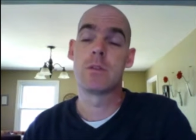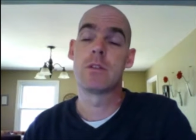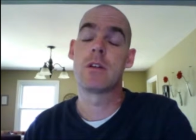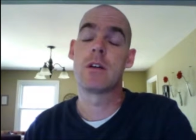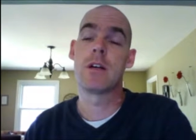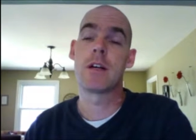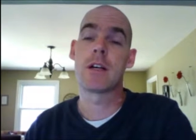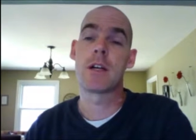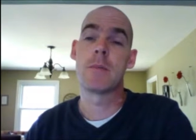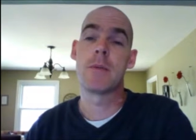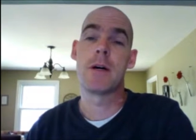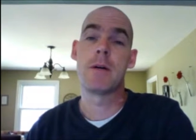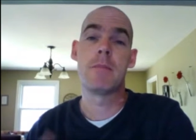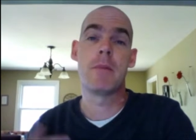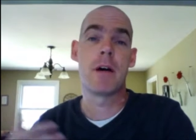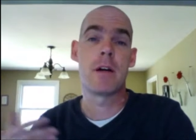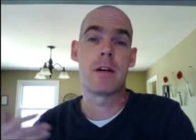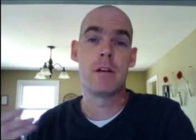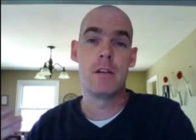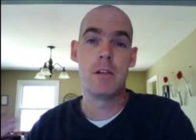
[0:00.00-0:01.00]
We'll talk about
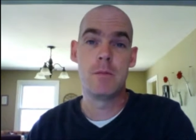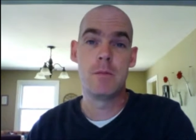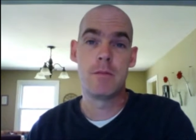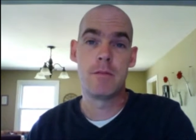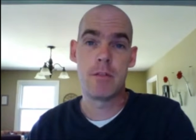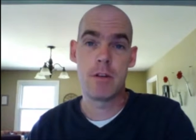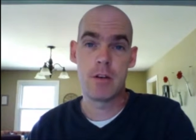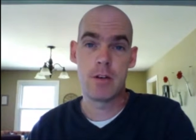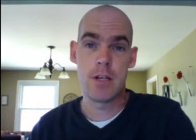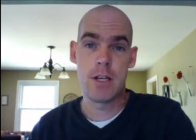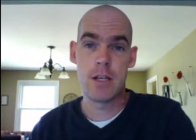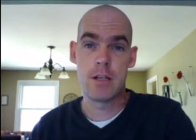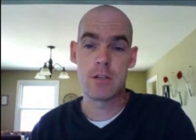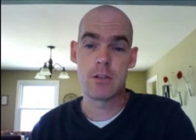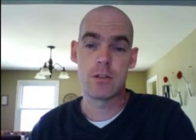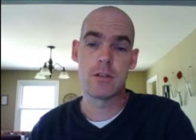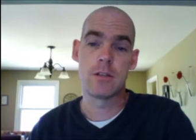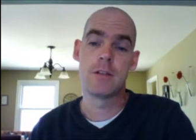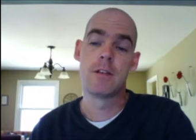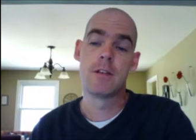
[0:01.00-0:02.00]
modern human
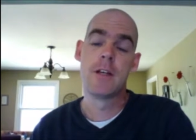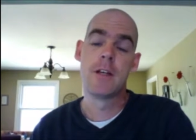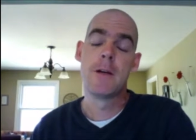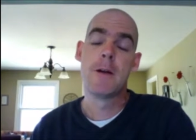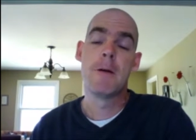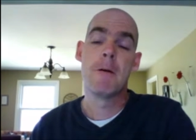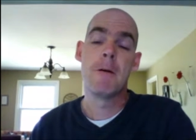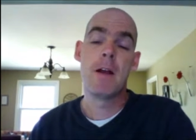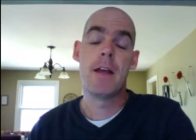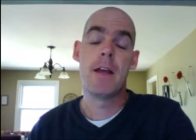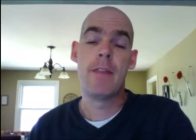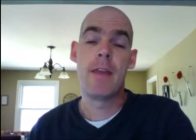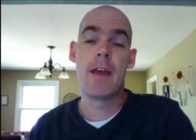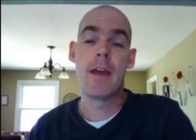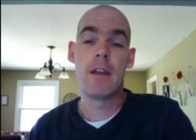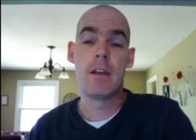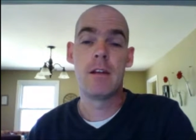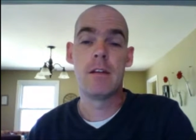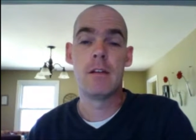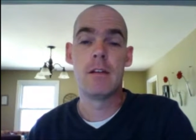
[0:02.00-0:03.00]
variation. And
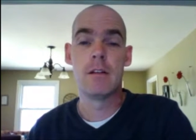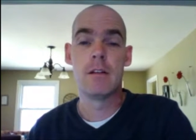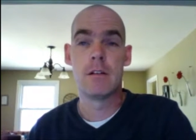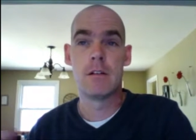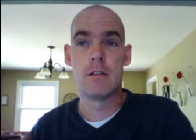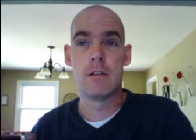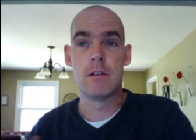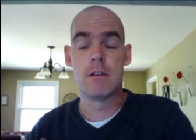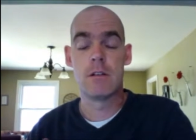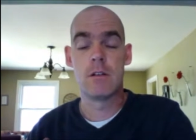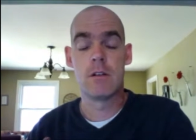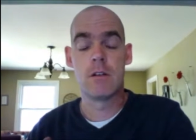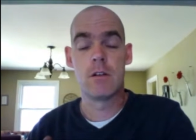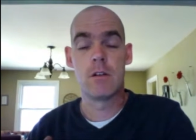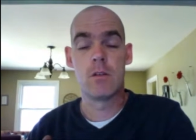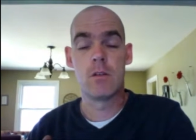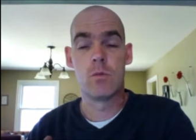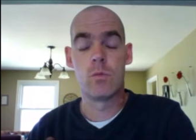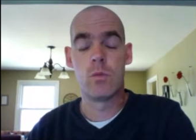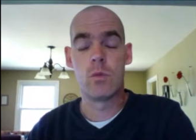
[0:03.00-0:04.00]
then
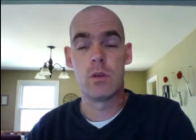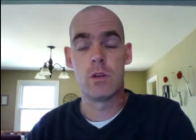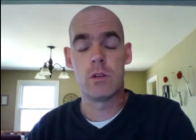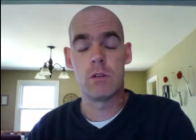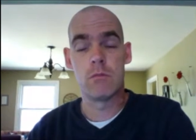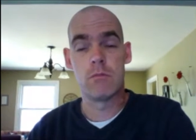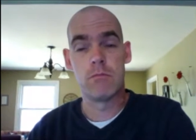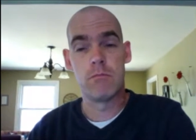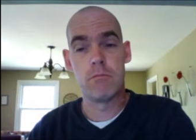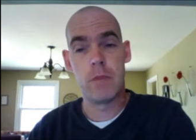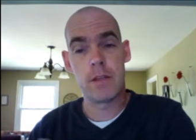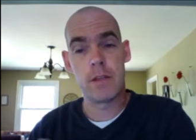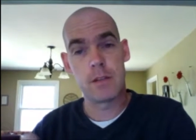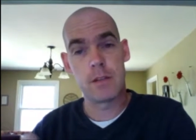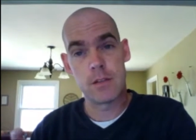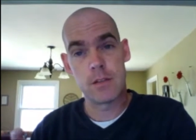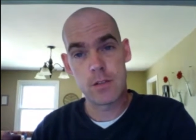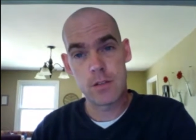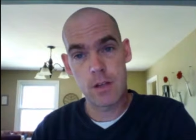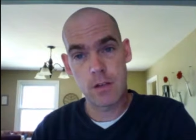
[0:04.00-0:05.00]
we'll make
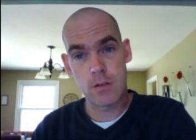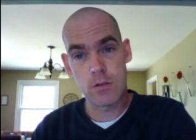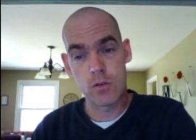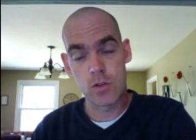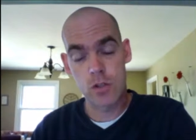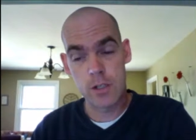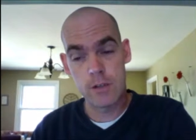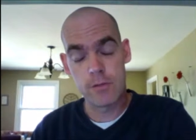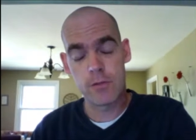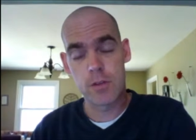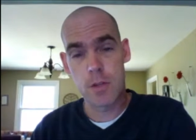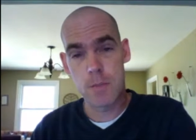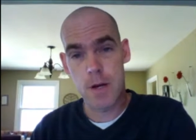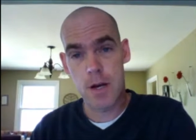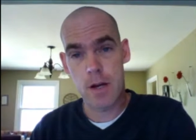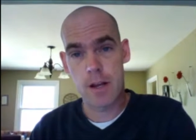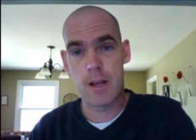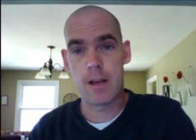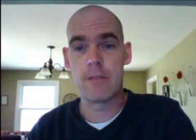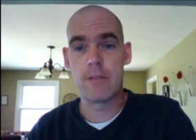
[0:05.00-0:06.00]
this subtle shift
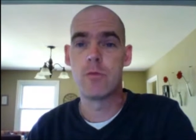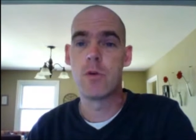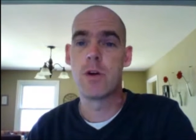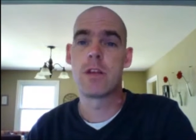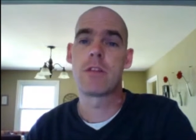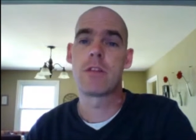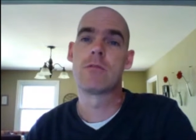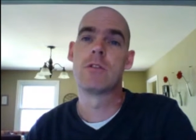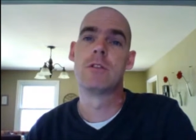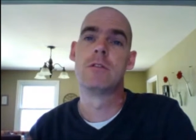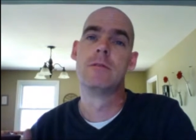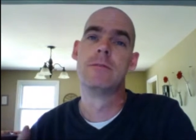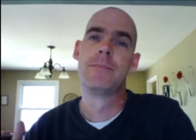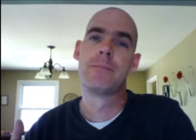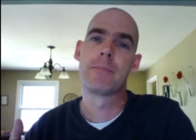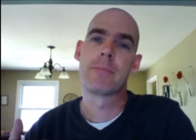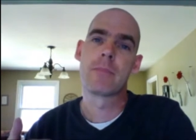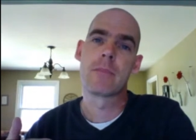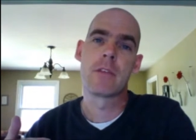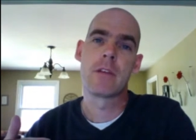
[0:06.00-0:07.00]
about halfway through,
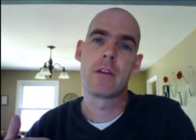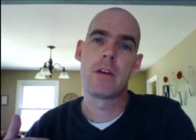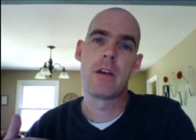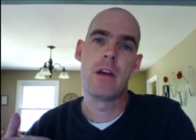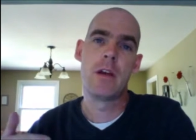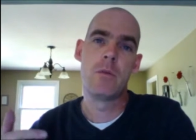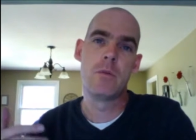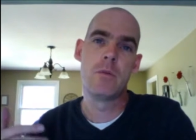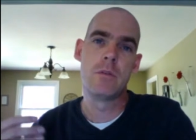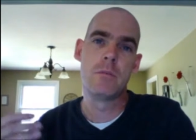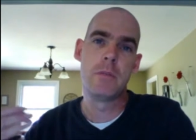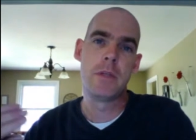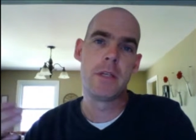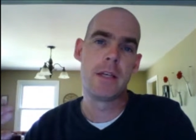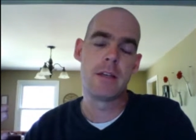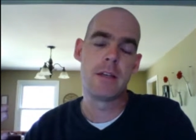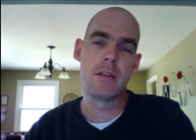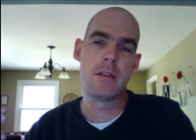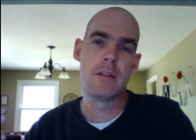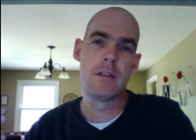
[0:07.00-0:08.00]
and we'll
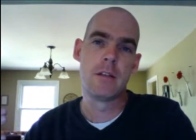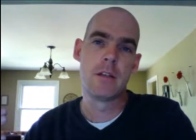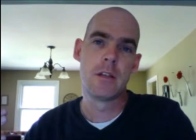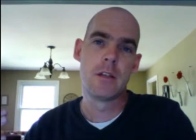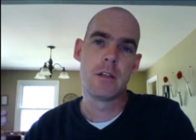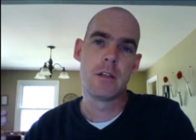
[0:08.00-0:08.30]
begin